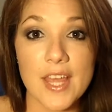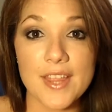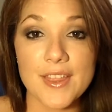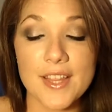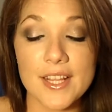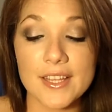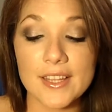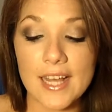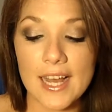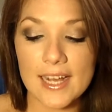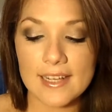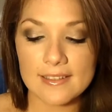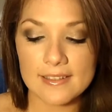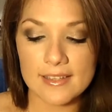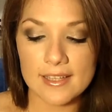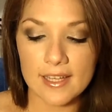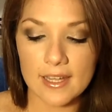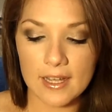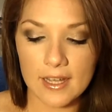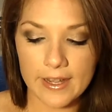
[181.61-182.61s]
then the last
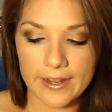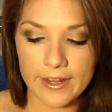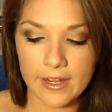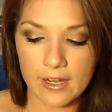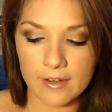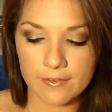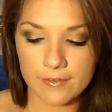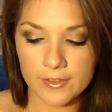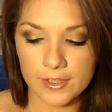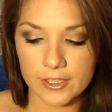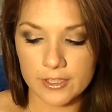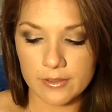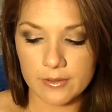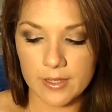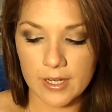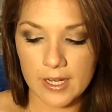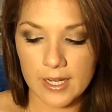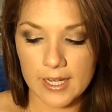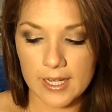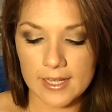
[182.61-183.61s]
thing I got for you
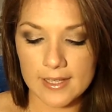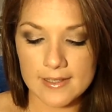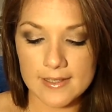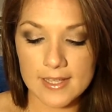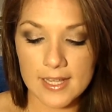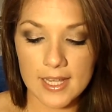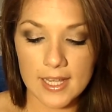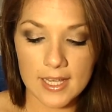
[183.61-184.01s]
guys